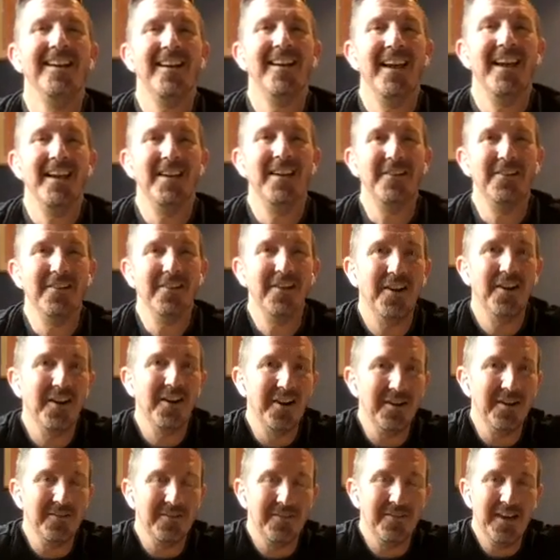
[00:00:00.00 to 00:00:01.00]
Again, your
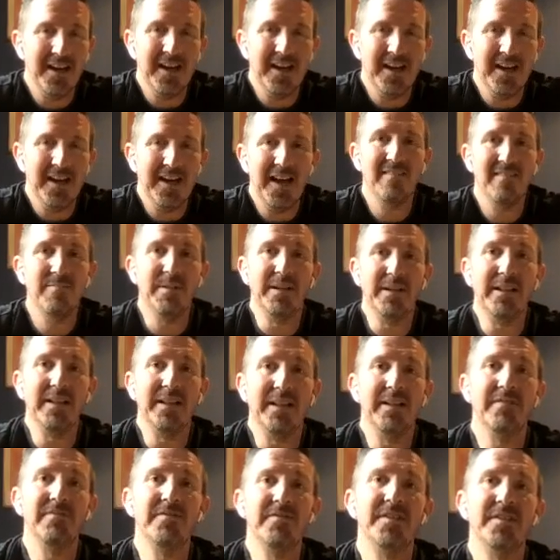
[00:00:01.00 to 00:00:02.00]
heart rate has
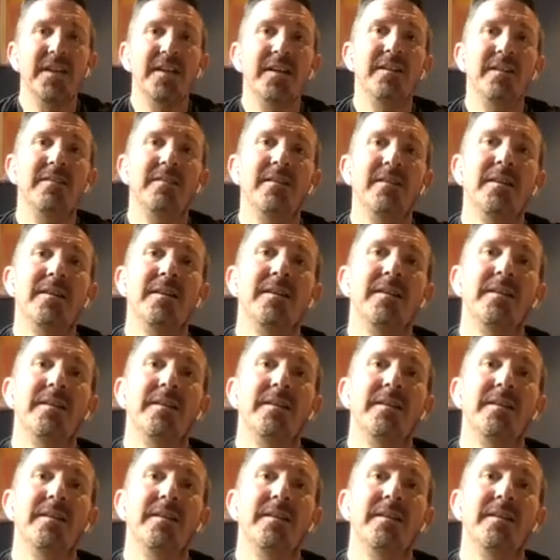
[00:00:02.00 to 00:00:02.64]
been lifted.